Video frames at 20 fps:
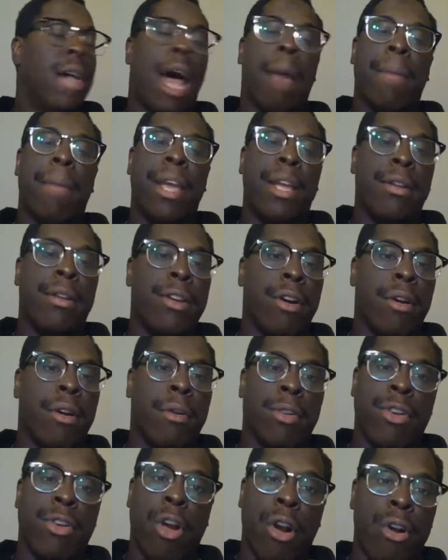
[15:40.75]
I mean,
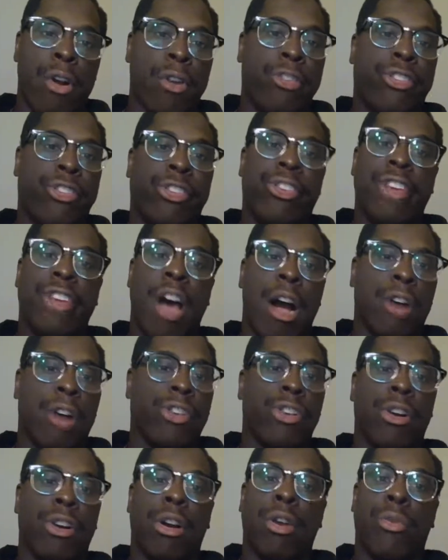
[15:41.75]
you're a nurse,
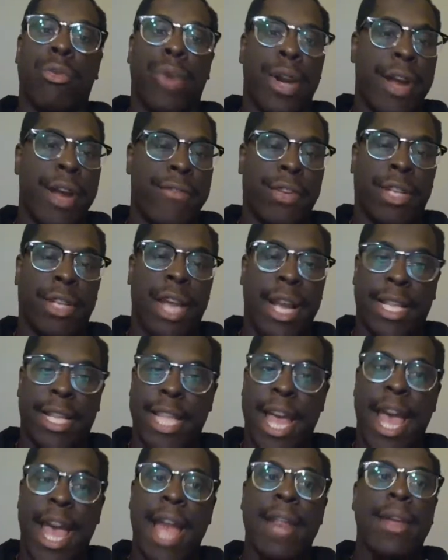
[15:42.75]
doctor, whatever
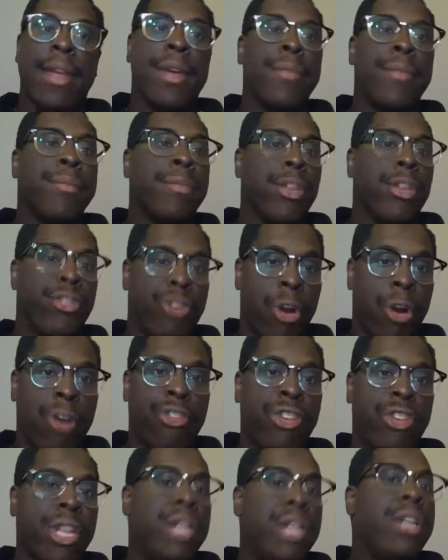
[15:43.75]
like that,
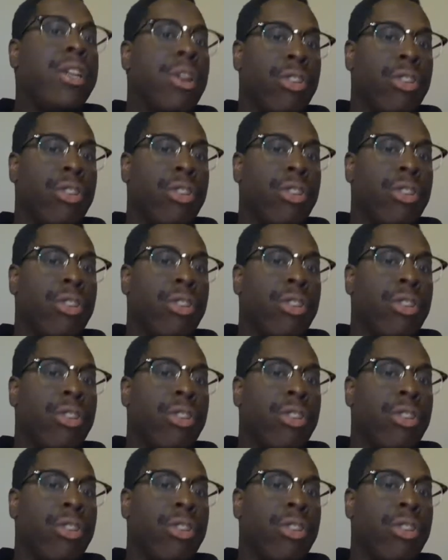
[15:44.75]
surgeon.